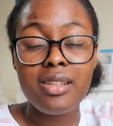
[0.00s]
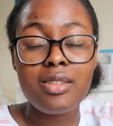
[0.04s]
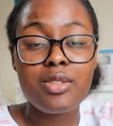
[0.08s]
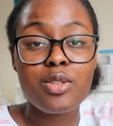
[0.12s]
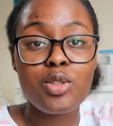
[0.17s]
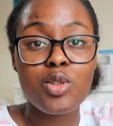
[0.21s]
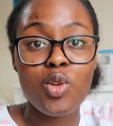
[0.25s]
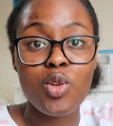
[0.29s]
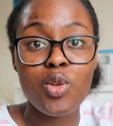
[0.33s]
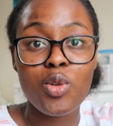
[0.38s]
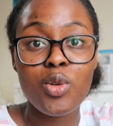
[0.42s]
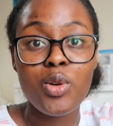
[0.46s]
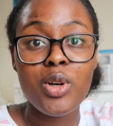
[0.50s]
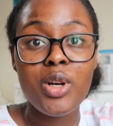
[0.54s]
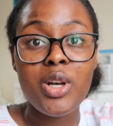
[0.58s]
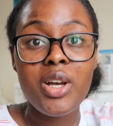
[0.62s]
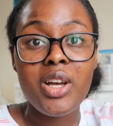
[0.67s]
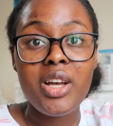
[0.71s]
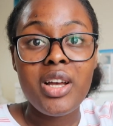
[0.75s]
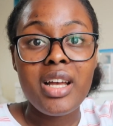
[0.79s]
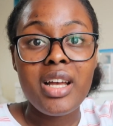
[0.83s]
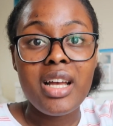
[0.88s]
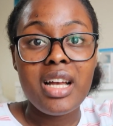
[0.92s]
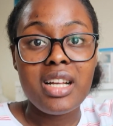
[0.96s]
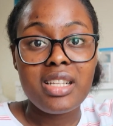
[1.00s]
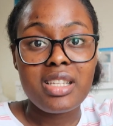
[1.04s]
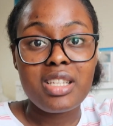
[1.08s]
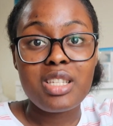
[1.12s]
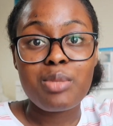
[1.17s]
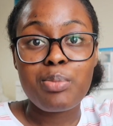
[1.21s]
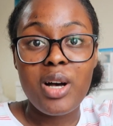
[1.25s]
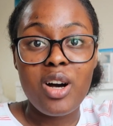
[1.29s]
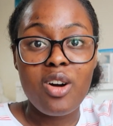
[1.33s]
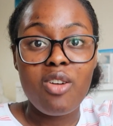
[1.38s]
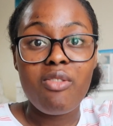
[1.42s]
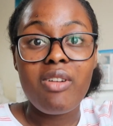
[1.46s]
So it
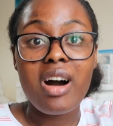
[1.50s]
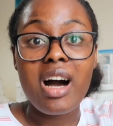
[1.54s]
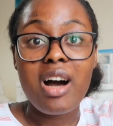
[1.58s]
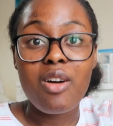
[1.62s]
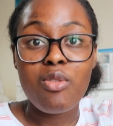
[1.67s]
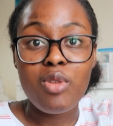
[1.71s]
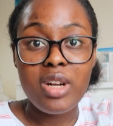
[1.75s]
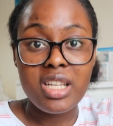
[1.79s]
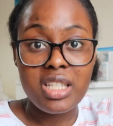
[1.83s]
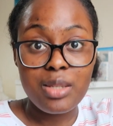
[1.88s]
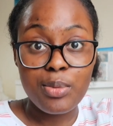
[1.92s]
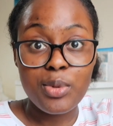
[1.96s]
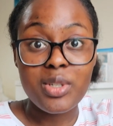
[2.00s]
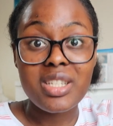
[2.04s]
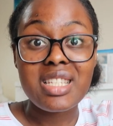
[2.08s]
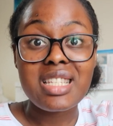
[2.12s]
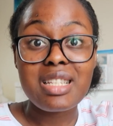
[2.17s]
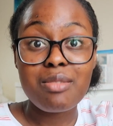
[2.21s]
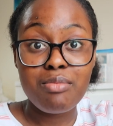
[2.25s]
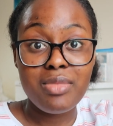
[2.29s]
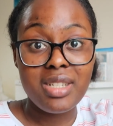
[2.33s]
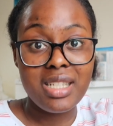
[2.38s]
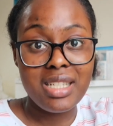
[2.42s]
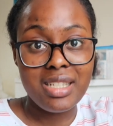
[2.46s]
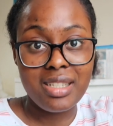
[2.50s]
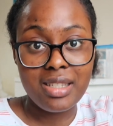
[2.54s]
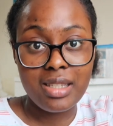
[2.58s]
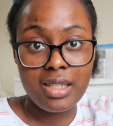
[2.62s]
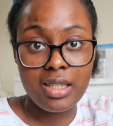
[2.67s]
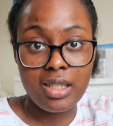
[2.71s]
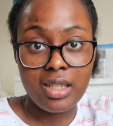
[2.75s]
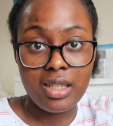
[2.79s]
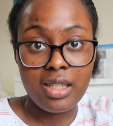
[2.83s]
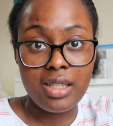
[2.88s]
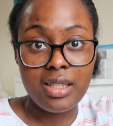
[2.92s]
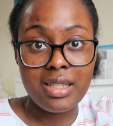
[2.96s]
is part of our
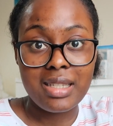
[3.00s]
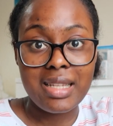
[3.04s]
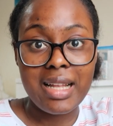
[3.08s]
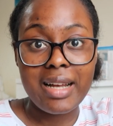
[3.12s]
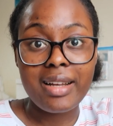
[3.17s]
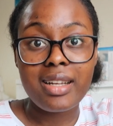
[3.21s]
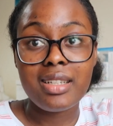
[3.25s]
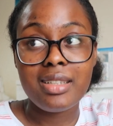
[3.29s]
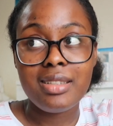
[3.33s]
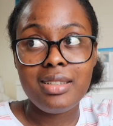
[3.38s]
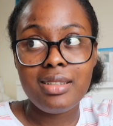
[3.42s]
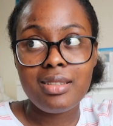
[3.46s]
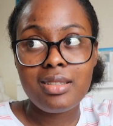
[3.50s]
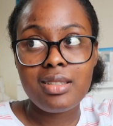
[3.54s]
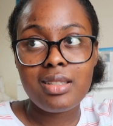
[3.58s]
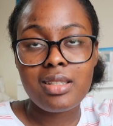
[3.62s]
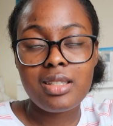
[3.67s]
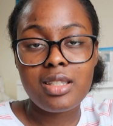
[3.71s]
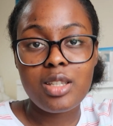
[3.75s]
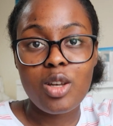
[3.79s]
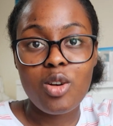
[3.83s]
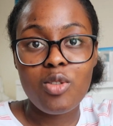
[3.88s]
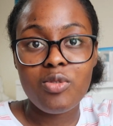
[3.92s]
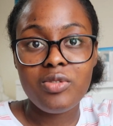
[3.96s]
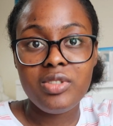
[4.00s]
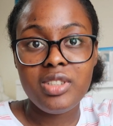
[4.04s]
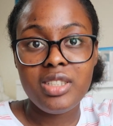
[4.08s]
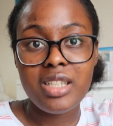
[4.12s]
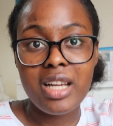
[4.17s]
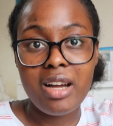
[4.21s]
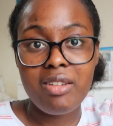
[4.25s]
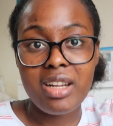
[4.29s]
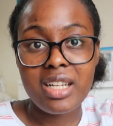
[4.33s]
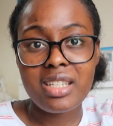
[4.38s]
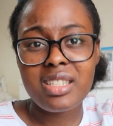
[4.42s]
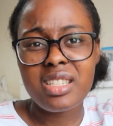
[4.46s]
responsibility. It's like a
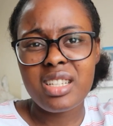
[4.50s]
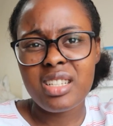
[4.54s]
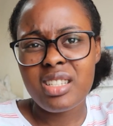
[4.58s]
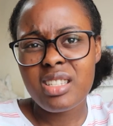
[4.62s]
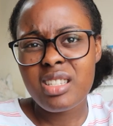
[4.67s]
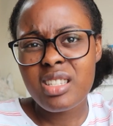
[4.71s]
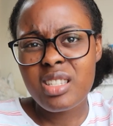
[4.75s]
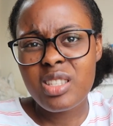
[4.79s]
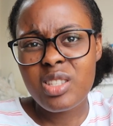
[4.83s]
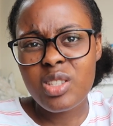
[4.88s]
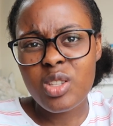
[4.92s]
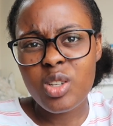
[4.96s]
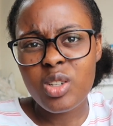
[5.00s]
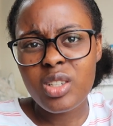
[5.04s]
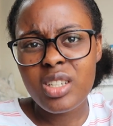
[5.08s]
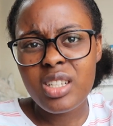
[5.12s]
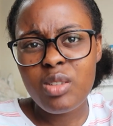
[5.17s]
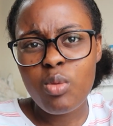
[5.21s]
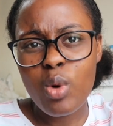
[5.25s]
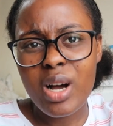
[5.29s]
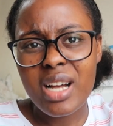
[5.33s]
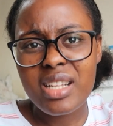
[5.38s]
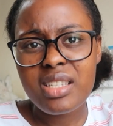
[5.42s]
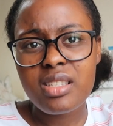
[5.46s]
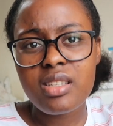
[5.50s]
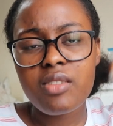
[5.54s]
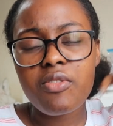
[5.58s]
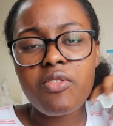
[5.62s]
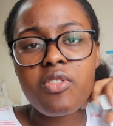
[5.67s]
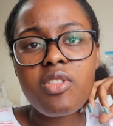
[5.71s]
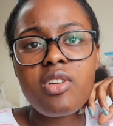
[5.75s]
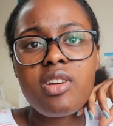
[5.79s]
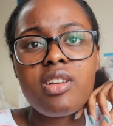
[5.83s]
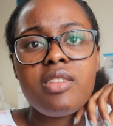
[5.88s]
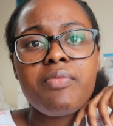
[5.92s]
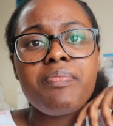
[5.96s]
self-directed study wise
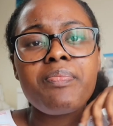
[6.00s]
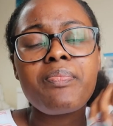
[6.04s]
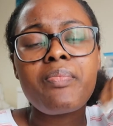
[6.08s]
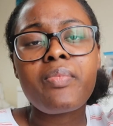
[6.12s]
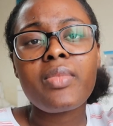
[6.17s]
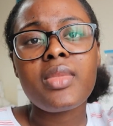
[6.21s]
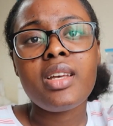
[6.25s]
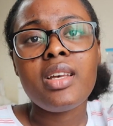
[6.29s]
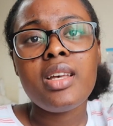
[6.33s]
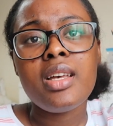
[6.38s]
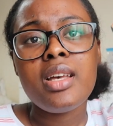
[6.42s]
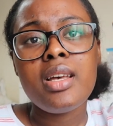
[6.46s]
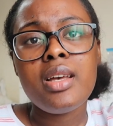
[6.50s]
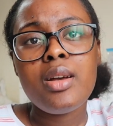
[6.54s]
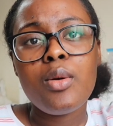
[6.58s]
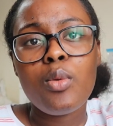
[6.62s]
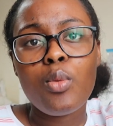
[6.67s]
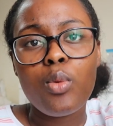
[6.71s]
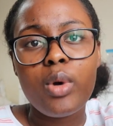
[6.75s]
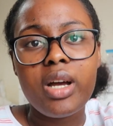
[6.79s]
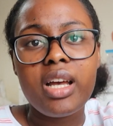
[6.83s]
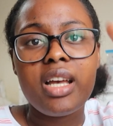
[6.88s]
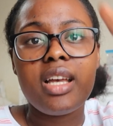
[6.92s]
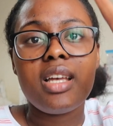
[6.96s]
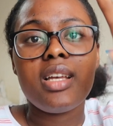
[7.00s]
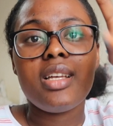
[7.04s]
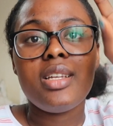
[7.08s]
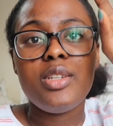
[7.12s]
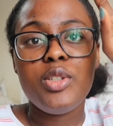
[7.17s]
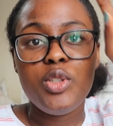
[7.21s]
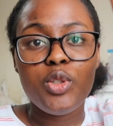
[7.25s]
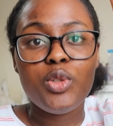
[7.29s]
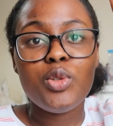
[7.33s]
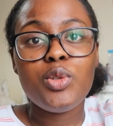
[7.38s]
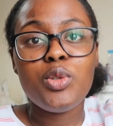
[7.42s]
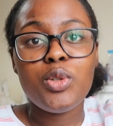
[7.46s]
of thing, where
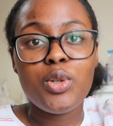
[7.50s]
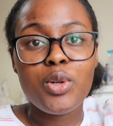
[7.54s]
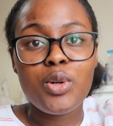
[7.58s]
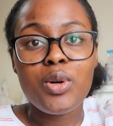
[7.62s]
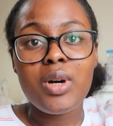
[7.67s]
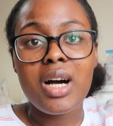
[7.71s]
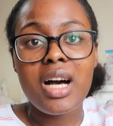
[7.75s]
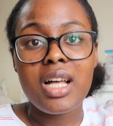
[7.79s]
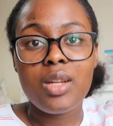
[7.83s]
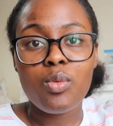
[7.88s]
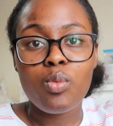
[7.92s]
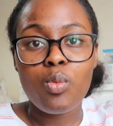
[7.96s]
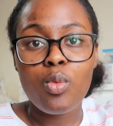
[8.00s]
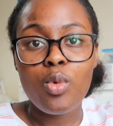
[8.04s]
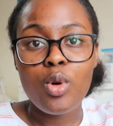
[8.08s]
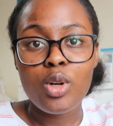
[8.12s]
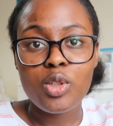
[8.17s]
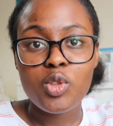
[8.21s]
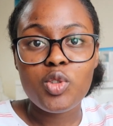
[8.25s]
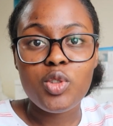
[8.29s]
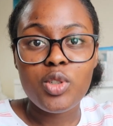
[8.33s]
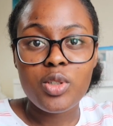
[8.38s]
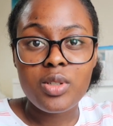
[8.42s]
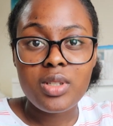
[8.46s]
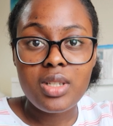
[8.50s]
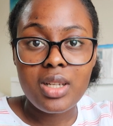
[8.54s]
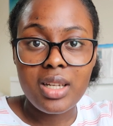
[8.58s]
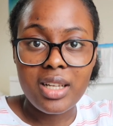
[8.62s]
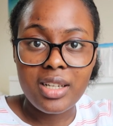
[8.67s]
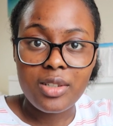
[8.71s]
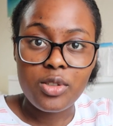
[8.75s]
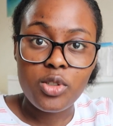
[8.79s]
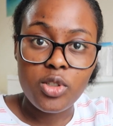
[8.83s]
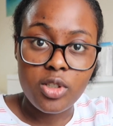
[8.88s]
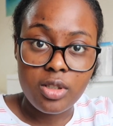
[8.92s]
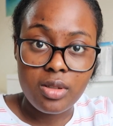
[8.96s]
you go and watch those
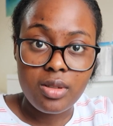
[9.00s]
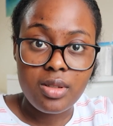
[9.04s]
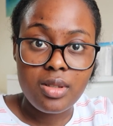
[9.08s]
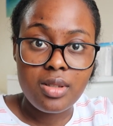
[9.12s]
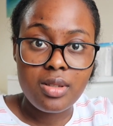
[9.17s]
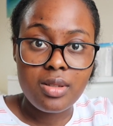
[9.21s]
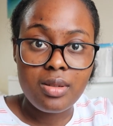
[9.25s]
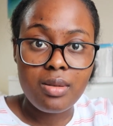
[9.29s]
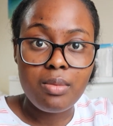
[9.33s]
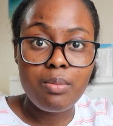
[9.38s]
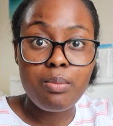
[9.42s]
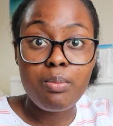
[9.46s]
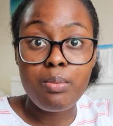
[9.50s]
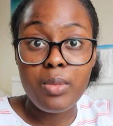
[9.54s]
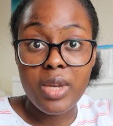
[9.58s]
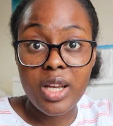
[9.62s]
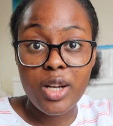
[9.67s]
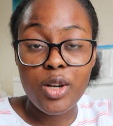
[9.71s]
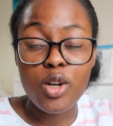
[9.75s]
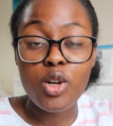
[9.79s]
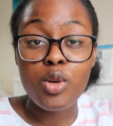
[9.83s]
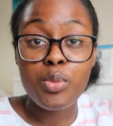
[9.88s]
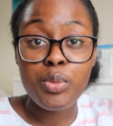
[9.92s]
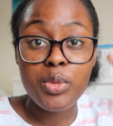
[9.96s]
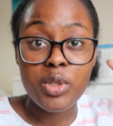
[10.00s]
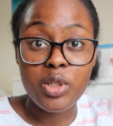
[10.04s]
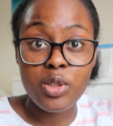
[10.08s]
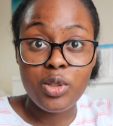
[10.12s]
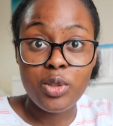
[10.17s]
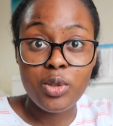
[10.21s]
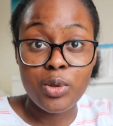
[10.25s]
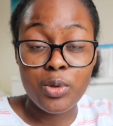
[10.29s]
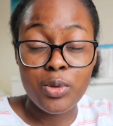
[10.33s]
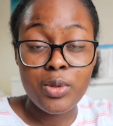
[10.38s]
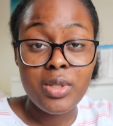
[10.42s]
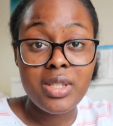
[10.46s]
lectures, make up your
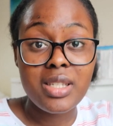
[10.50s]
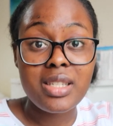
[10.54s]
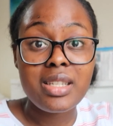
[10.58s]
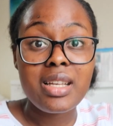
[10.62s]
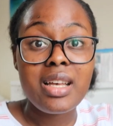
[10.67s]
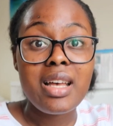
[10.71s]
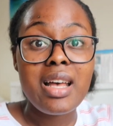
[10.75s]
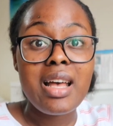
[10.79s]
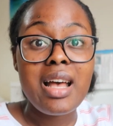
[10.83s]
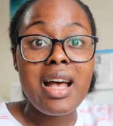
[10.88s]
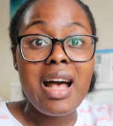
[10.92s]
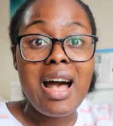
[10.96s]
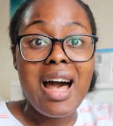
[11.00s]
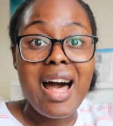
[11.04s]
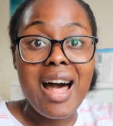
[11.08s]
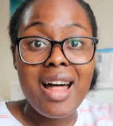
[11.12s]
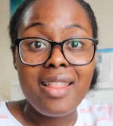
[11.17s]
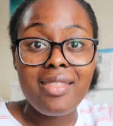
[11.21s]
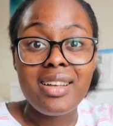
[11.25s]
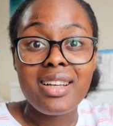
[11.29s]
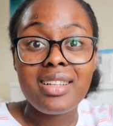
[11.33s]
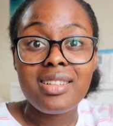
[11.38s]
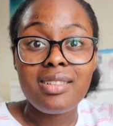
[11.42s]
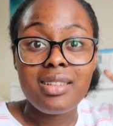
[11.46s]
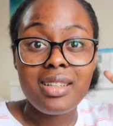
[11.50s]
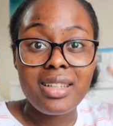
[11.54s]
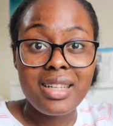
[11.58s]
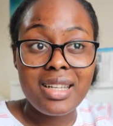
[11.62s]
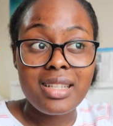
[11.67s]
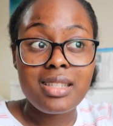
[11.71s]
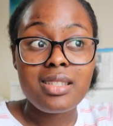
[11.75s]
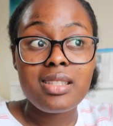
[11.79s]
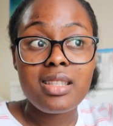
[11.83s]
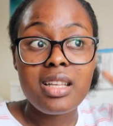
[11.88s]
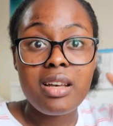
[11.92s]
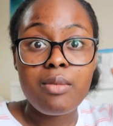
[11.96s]
notes, and then
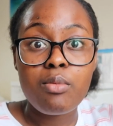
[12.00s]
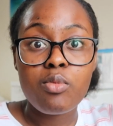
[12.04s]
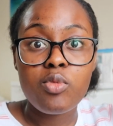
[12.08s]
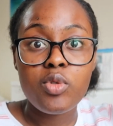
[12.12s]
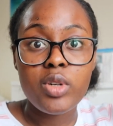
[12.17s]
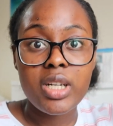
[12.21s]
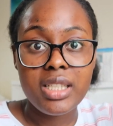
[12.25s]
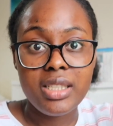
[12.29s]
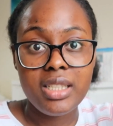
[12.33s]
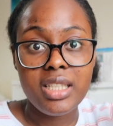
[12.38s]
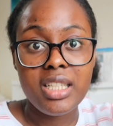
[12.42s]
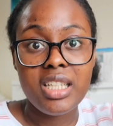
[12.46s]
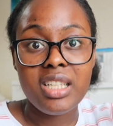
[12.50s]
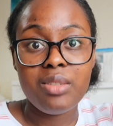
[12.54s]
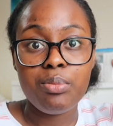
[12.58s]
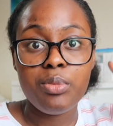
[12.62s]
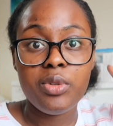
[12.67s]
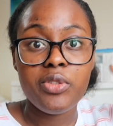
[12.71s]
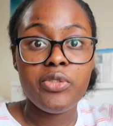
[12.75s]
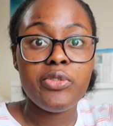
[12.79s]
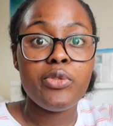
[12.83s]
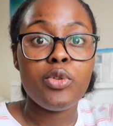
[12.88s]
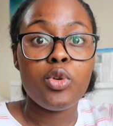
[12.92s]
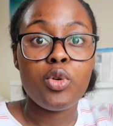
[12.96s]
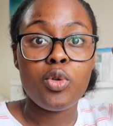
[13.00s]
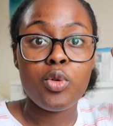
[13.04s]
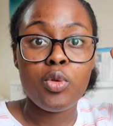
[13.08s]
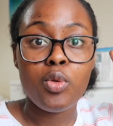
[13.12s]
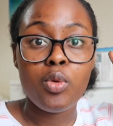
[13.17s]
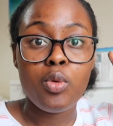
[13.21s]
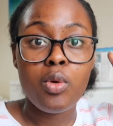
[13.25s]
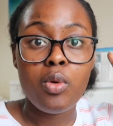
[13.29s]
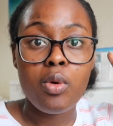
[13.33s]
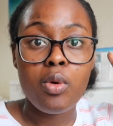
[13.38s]
get them ready before